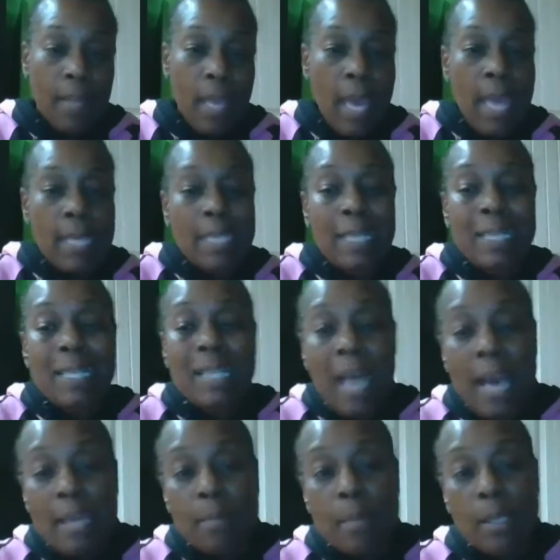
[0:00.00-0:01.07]
And an
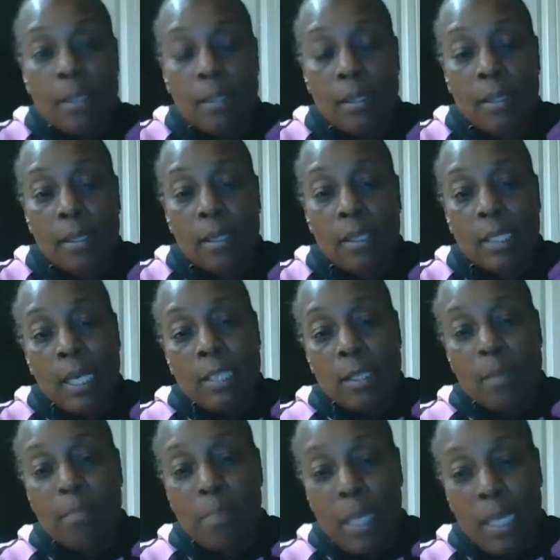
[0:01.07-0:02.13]
indictment
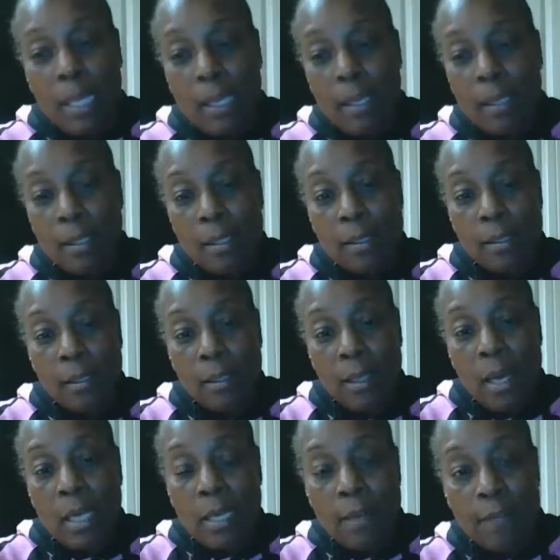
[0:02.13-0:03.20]
doesn't mean
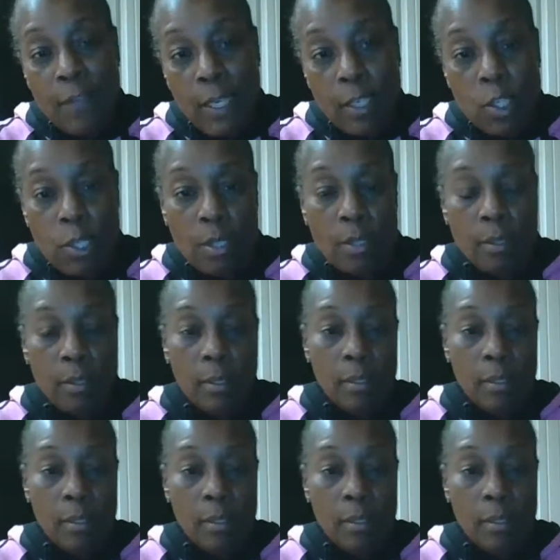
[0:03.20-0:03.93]
a conviction.